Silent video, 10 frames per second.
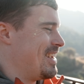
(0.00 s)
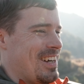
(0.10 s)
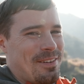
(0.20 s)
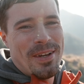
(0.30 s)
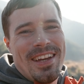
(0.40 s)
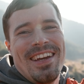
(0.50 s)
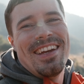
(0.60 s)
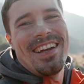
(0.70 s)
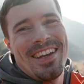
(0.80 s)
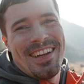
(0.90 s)
cup.
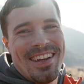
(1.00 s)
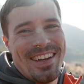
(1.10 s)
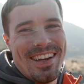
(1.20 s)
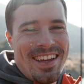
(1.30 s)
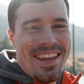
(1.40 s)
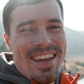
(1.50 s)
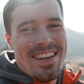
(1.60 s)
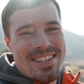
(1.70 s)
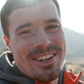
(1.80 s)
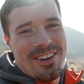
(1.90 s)

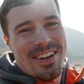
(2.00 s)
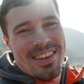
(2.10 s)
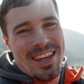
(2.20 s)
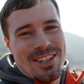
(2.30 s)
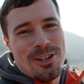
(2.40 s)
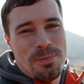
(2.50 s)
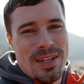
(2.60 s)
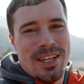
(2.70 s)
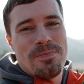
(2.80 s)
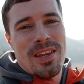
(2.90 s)
So that could
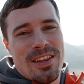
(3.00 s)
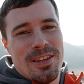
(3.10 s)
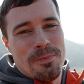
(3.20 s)
be the